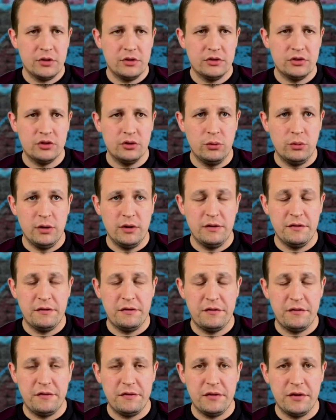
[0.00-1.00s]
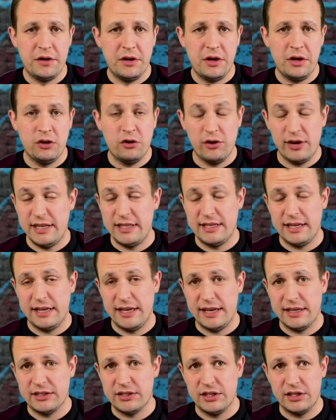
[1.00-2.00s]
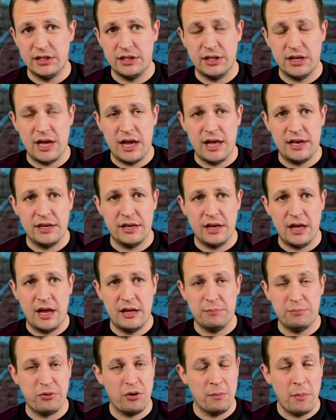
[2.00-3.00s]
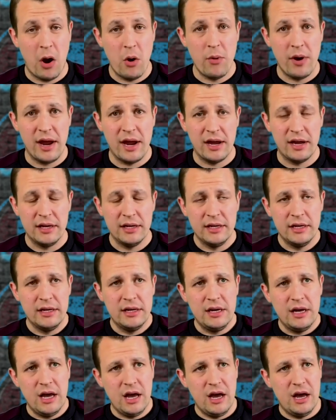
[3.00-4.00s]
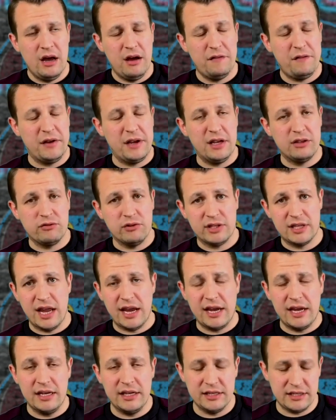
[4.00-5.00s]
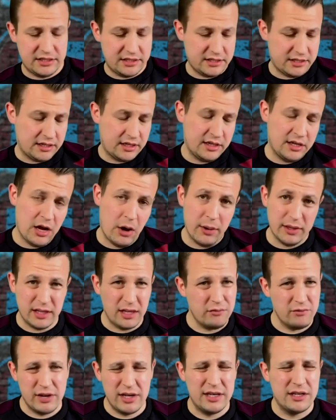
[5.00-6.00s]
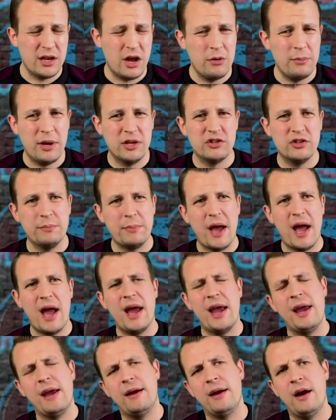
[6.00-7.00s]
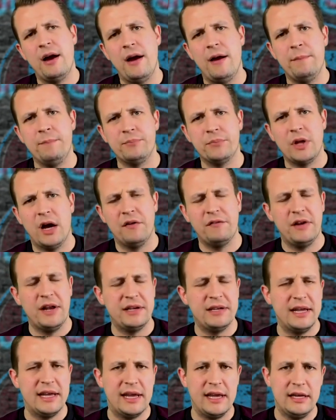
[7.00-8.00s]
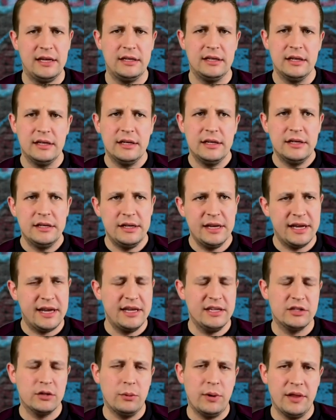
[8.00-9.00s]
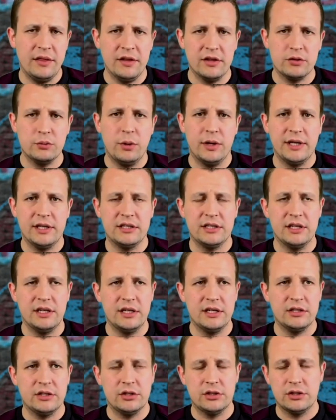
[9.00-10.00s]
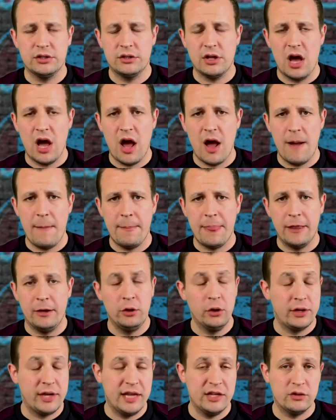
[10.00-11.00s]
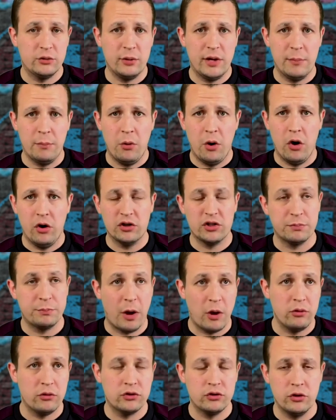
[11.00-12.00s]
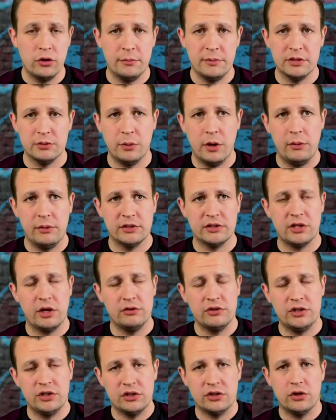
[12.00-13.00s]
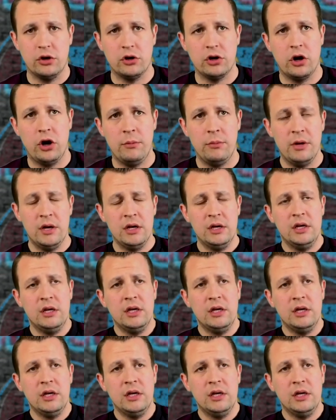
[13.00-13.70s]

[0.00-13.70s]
sort of agreed to this and promote it. I think it's ridiculous. I didn't really know much about it. I've let Nicky's the one that's wanted to look into it more, spoke to him as well at Socios.com.